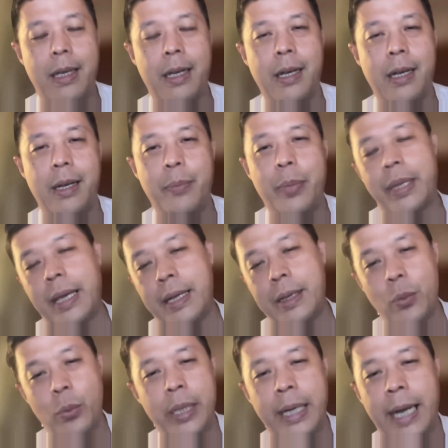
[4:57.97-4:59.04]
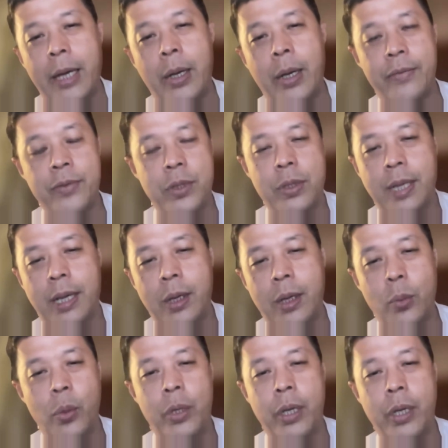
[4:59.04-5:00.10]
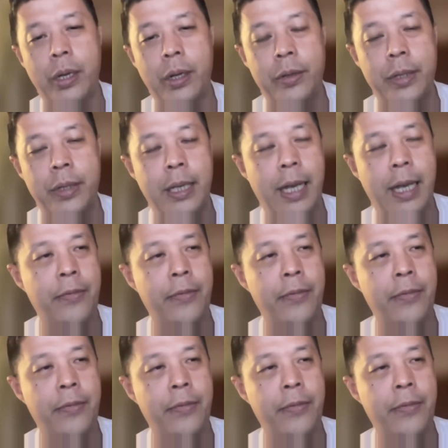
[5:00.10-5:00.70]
But then we now have to start working on the